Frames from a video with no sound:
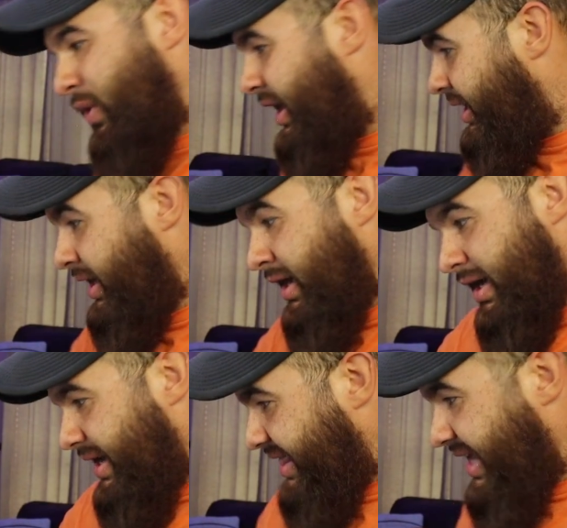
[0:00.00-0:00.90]
Wind,
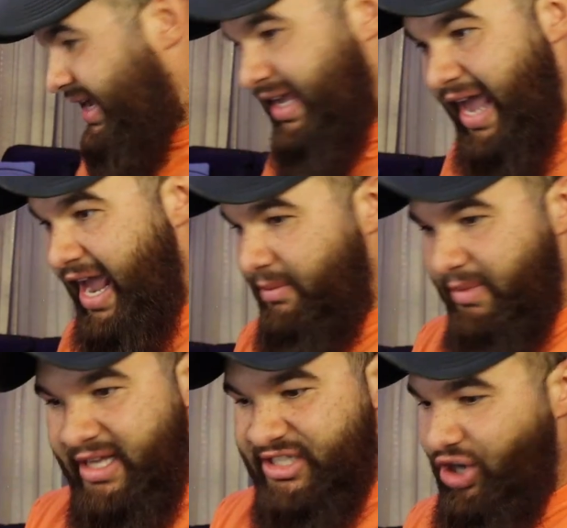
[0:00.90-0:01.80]
that thing
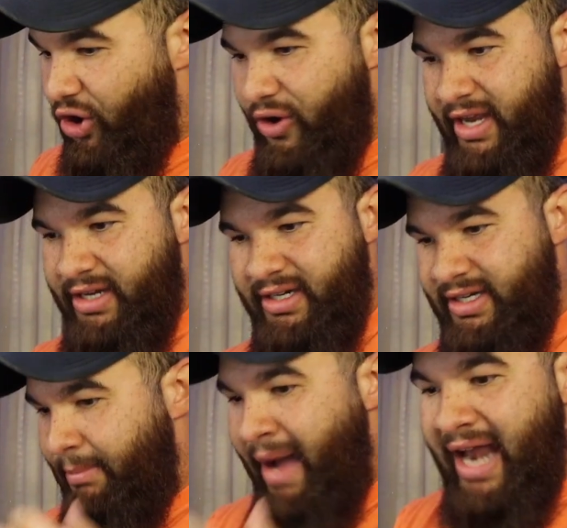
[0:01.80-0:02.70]
came, it
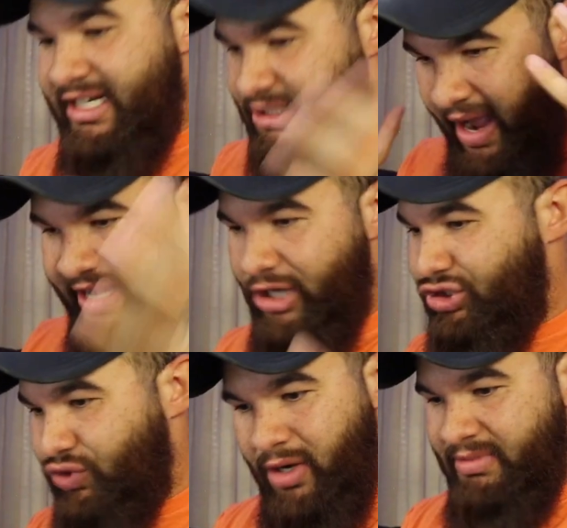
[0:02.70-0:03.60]
demolished my
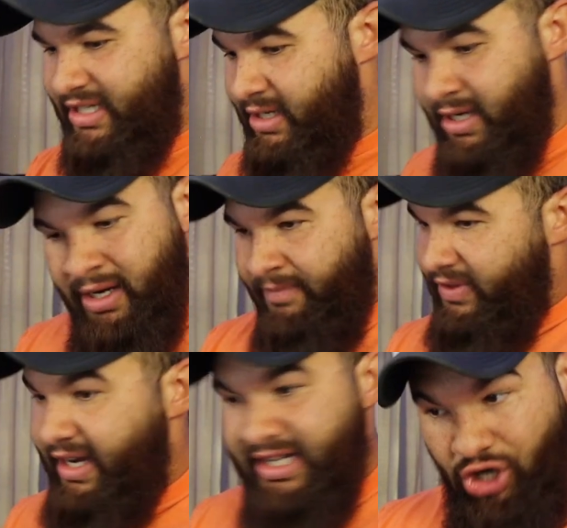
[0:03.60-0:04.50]
eardrums, and
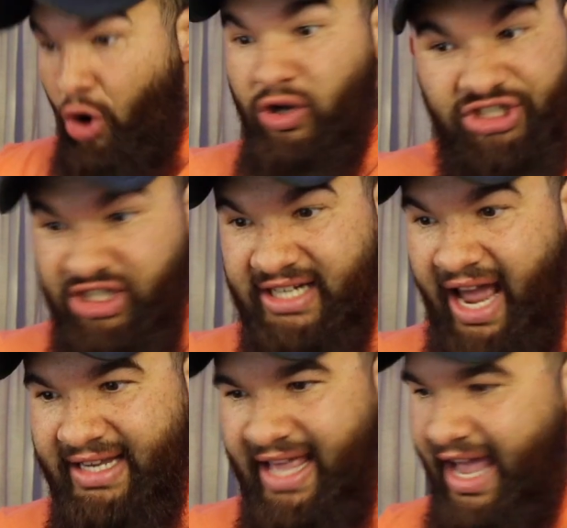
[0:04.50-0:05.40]
it's gone just
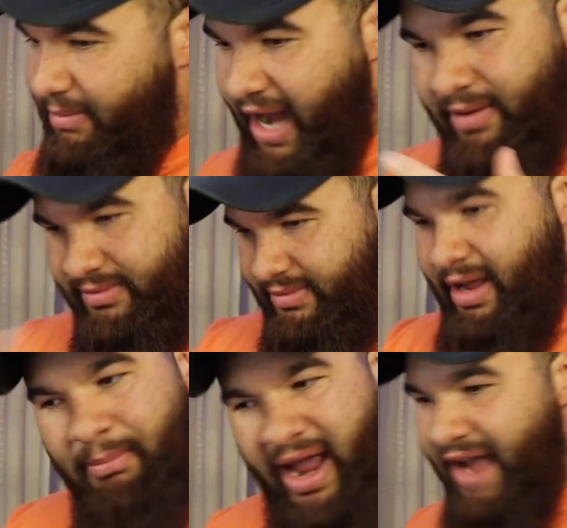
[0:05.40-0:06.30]
like that. But
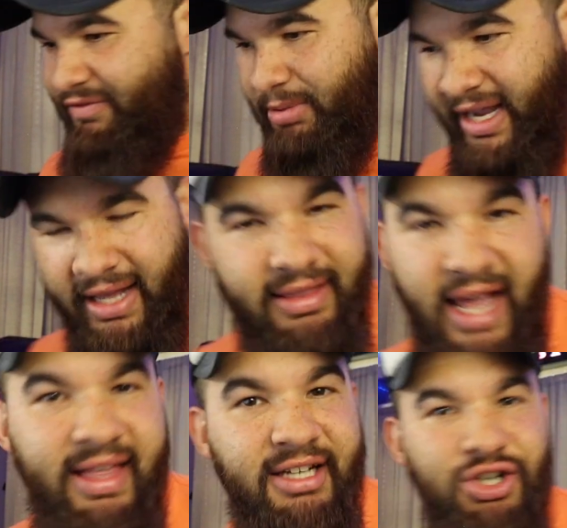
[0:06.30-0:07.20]
I might have to play that.
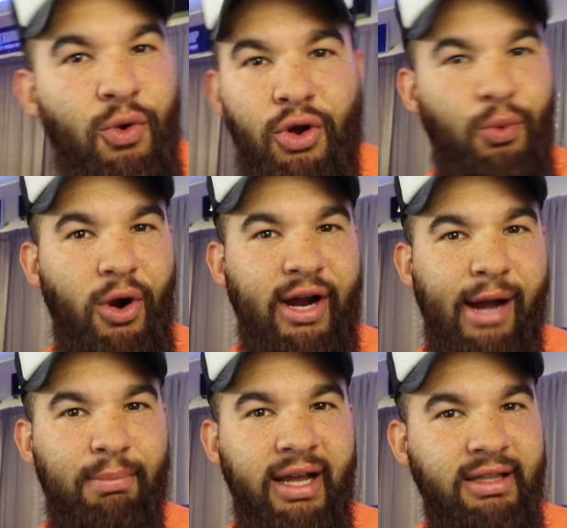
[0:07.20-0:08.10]
That thing's going on a
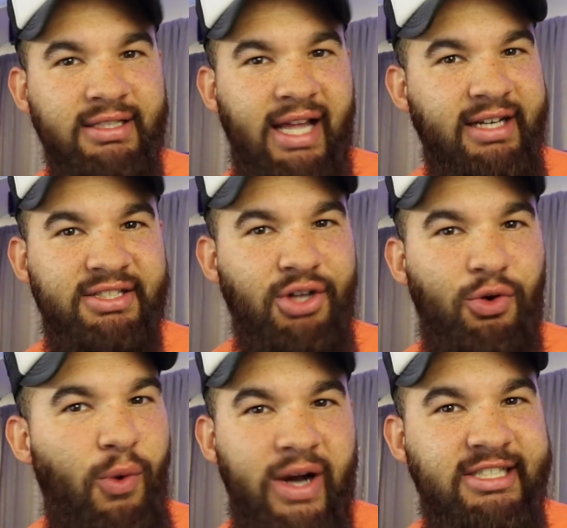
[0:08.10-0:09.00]
workout playlist. Like, there's no
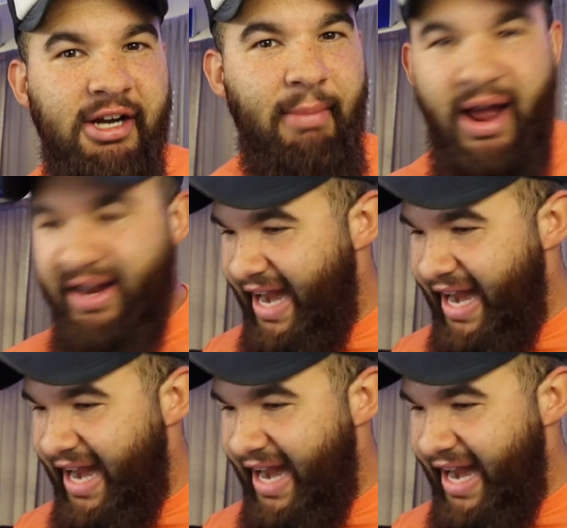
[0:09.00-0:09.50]
question about it.